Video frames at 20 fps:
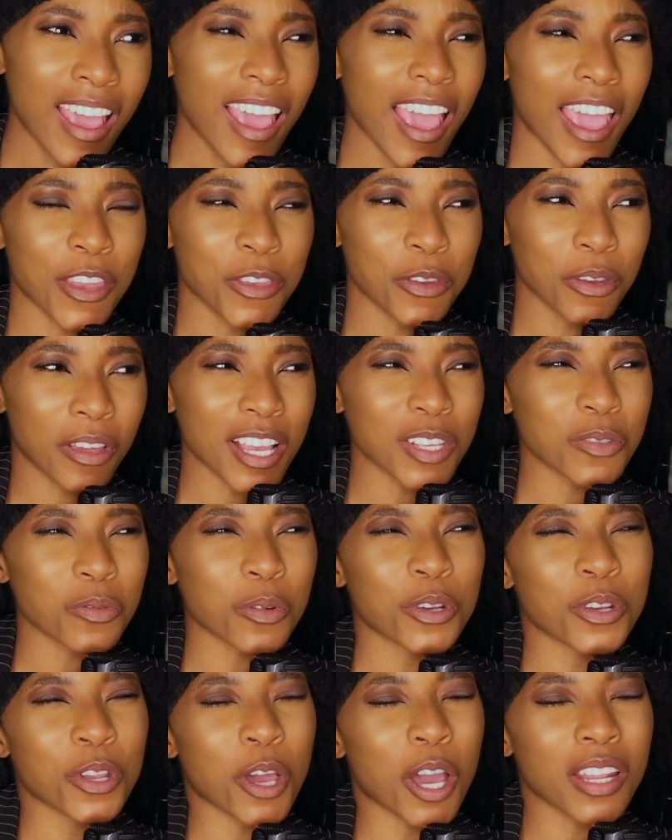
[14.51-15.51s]
and you guys would
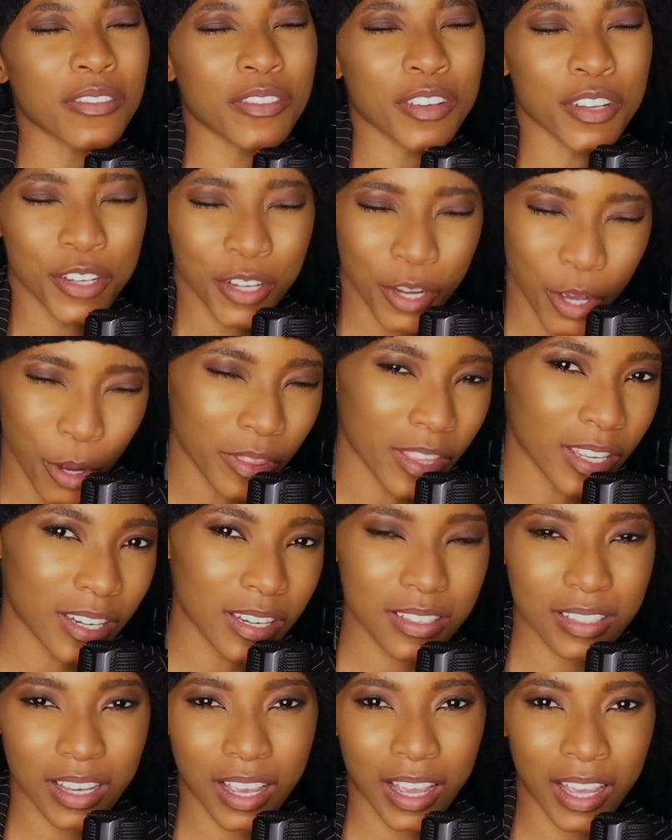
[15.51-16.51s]
not even know that
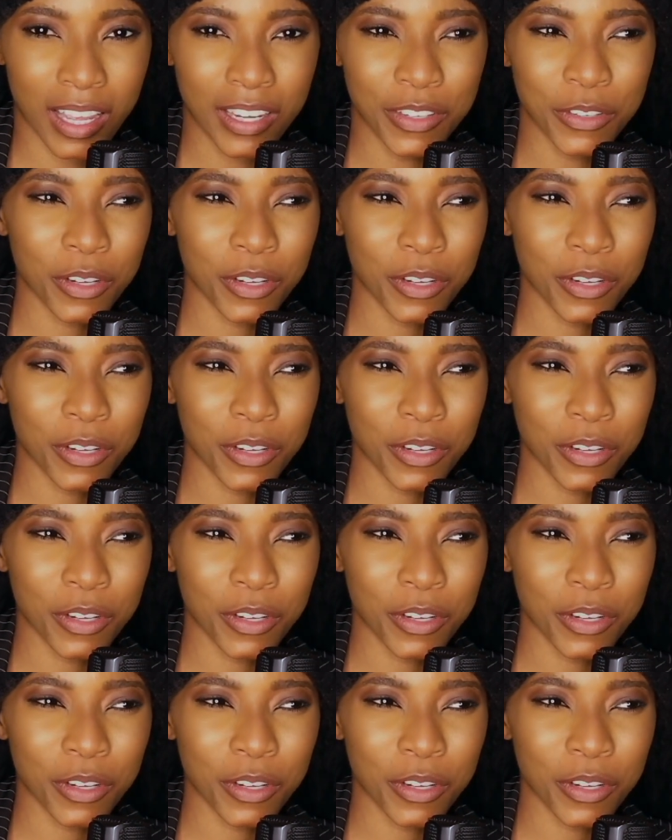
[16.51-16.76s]
it's a hun.